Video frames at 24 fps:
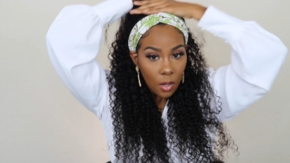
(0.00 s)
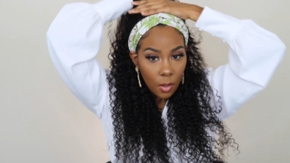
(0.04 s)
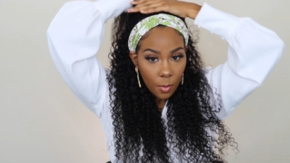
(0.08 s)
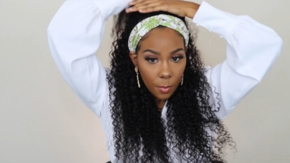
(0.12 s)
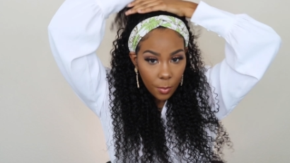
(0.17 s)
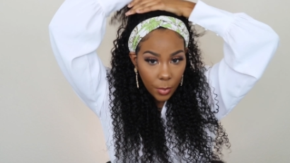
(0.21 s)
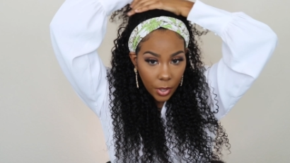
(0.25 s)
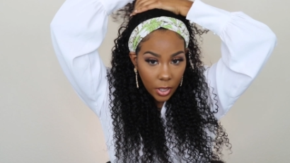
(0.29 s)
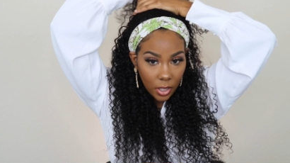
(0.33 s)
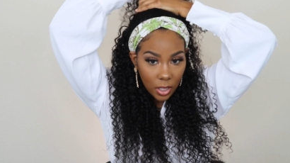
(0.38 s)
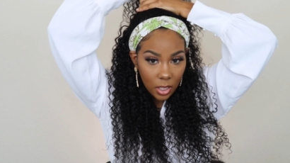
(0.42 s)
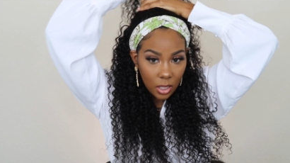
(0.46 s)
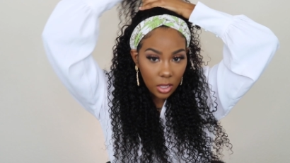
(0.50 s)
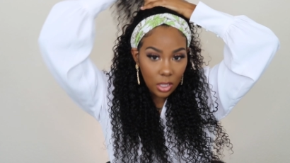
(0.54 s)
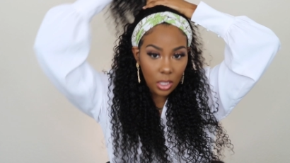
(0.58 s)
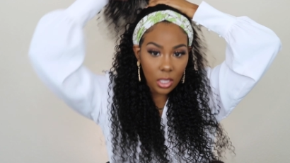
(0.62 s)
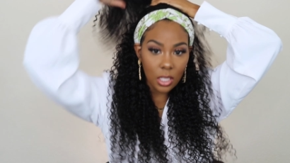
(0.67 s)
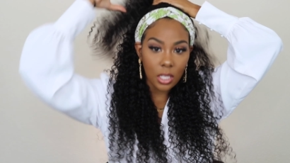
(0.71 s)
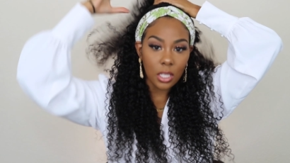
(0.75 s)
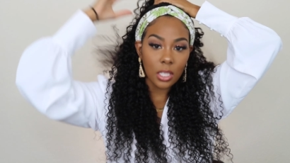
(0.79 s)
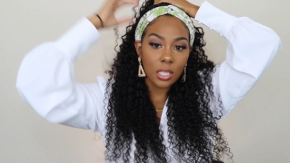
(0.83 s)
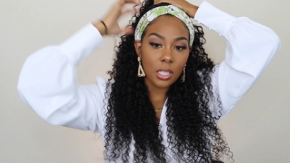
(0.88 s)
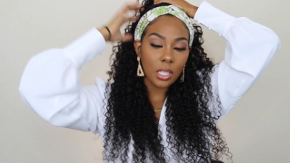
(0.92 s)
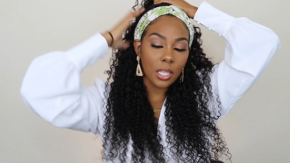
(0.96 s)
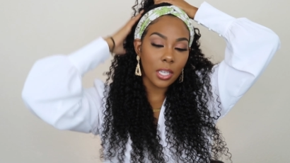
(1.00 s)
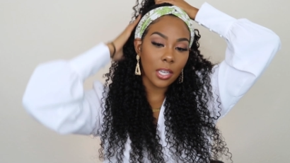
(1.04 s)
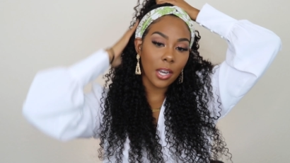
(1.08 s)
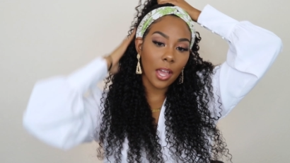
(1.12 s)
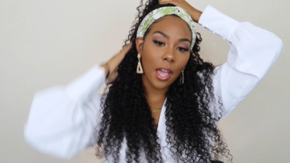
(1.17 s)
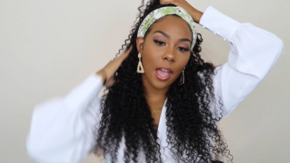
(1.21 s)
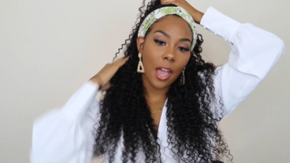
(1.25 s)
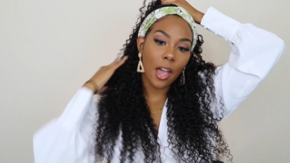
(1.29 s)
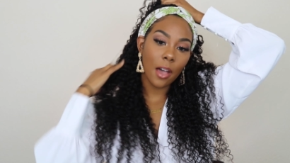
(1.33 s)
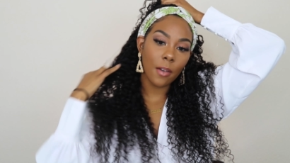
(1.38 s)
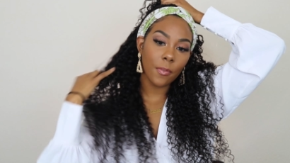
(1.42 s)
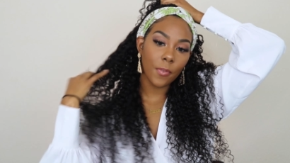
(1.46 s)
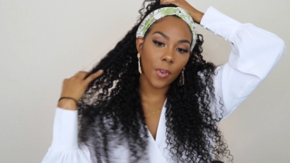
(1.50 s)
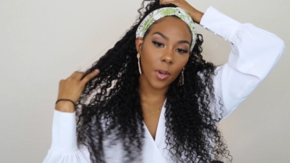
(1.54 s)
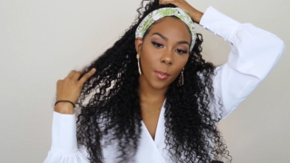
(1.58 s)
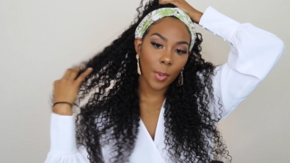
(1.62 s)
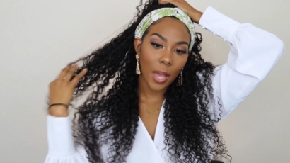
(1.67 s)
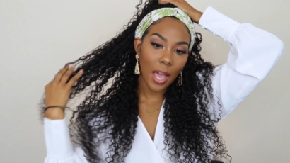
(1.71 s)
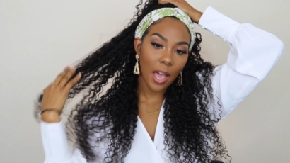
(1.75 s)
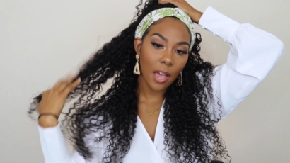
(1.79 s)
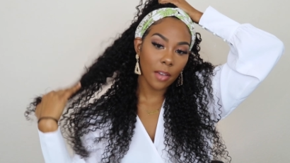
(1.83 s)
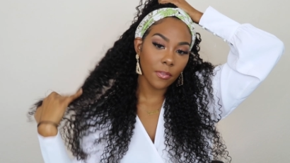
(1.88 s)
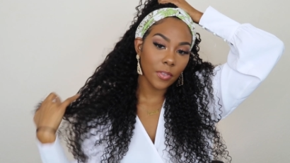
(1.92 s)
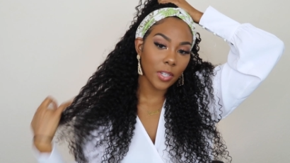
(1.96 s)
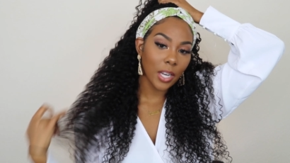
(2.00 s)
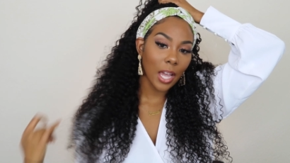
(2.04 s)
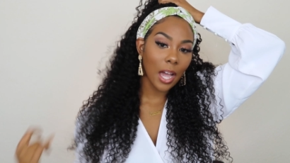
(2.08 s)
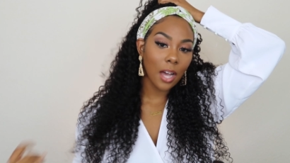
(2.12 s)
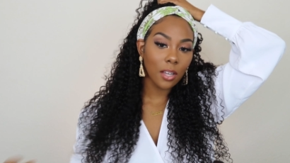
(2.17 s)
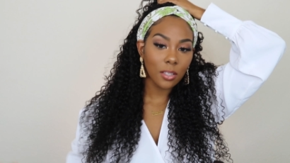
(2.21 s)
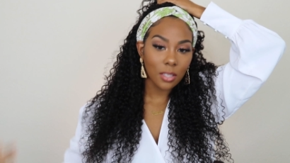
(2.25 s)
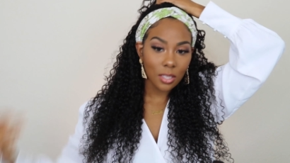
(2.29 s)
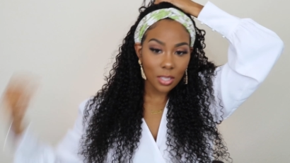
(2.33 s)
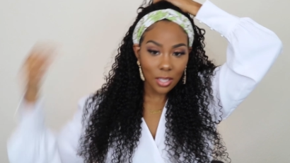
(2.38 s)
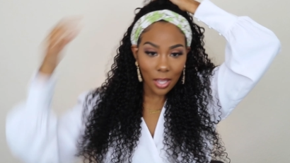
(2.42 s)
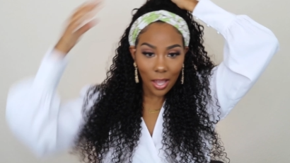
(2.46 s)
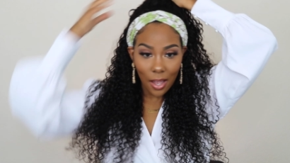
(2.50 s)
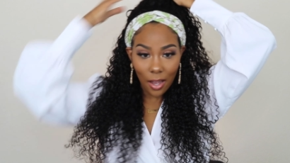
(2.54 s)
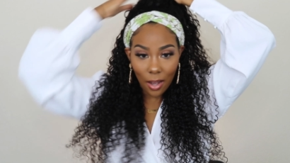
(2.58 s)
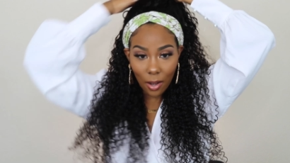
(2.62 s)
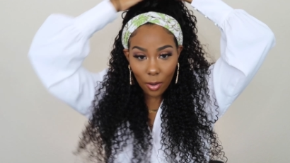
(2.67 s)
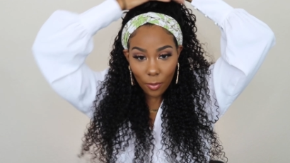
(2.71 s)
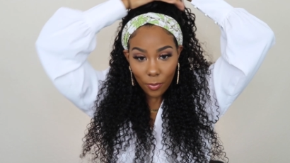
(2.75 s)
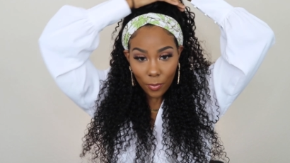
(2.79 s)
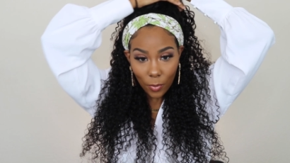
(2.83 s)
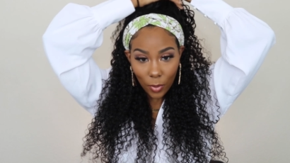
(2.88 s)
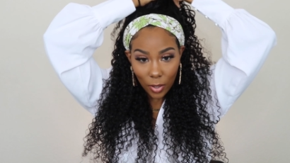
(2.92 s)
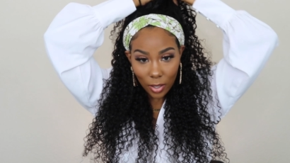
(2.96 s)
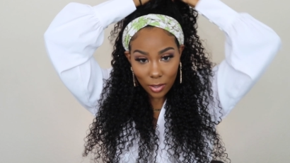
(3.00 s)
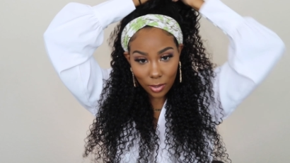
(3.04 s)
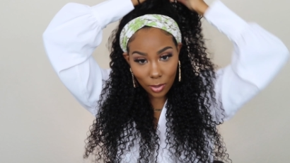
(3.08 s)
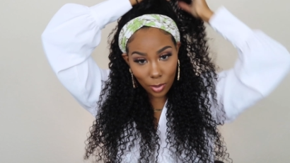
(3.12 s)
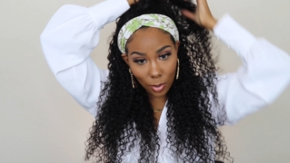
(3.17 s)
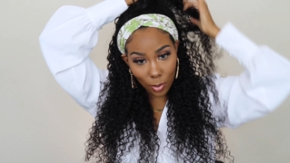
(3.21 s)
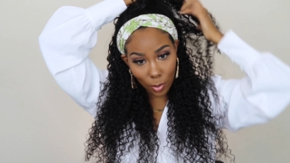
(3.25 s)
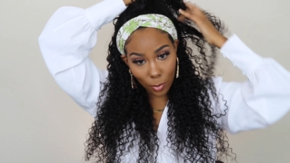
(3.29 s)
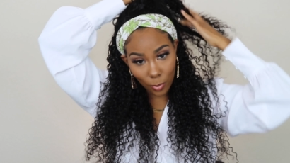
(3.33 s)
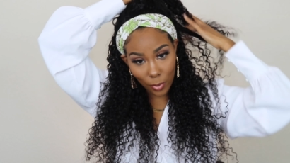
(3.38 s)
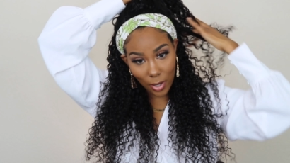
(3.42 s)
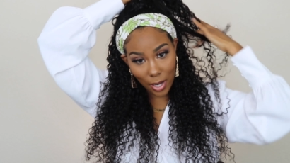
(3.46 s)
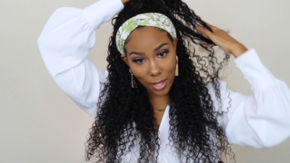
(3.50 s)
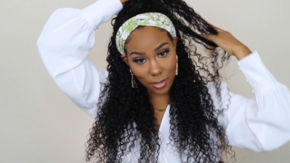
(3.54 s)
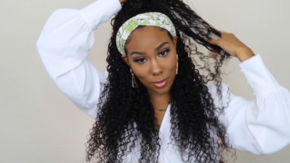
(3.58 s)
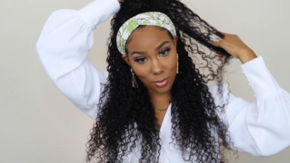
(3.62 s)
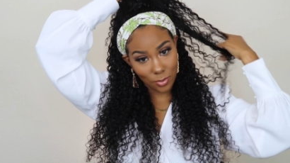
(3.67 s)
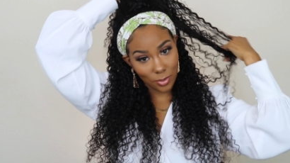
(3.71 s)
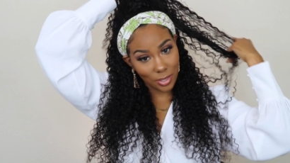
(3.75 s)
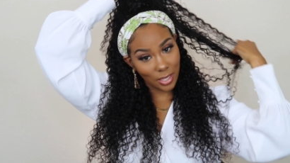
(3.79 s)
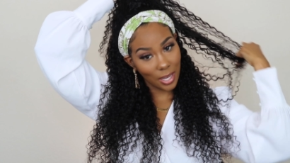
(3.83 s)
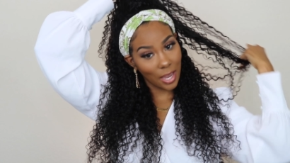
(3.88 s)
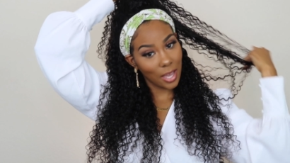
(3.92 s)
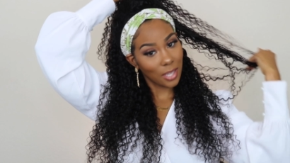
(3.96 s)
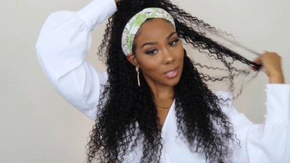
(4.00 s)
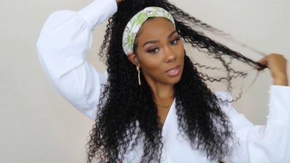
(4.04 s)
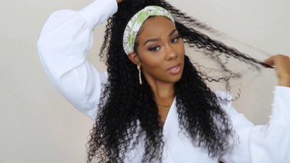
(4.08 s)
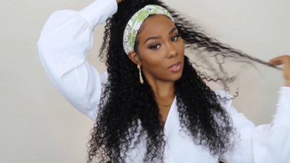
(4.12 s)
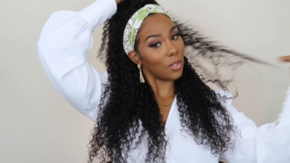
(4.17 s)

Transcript: put this in a half up, half down style for a little razzle dazzle.